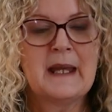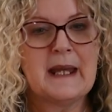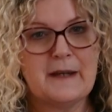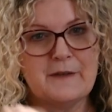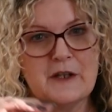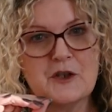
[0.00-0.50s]

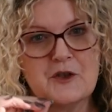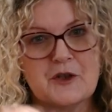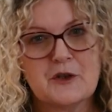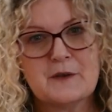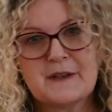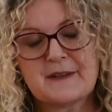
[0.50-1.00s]
If you
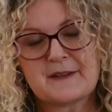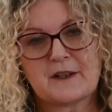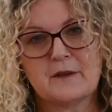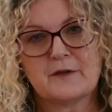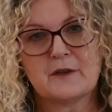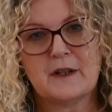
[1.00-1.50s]
do
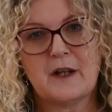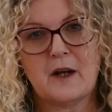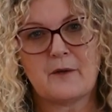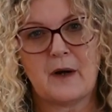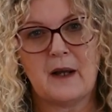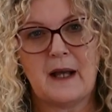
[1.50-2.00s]
discover an
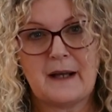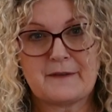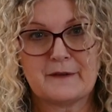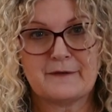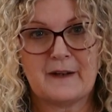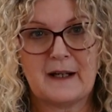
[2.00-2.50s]
error
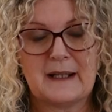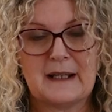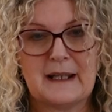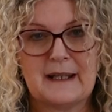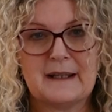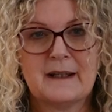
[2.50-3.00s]
after
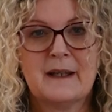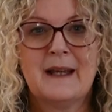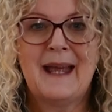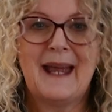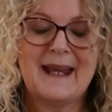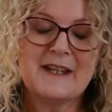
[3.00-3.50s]
filing,
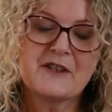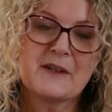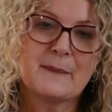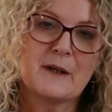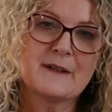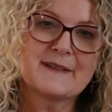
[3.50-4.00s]

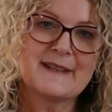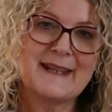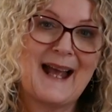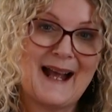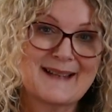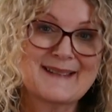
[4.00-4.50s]
HMRC
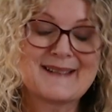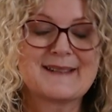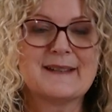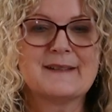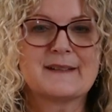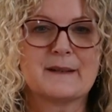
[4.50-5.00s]
has a
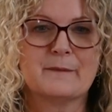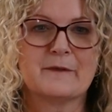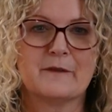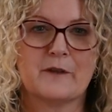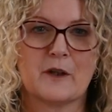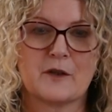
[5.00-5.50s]
system
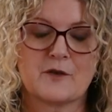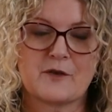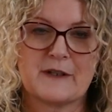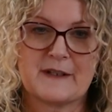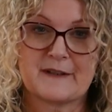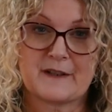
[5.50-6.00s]
for
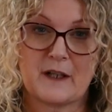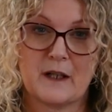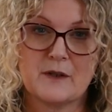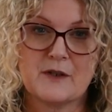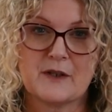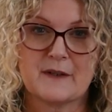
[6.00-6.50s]
voluntary
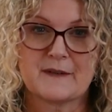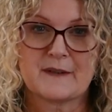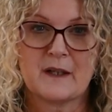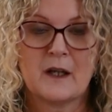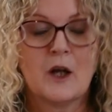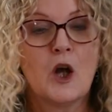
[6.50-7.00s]
disclosures.
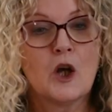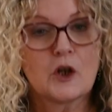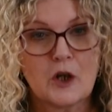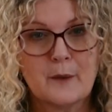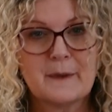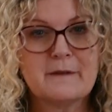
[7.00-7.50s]

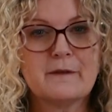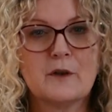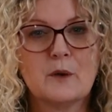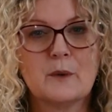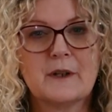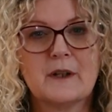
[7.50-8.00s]
Coming
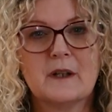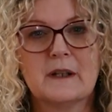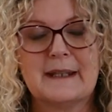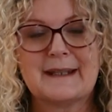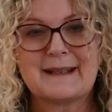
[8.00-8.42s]
forward early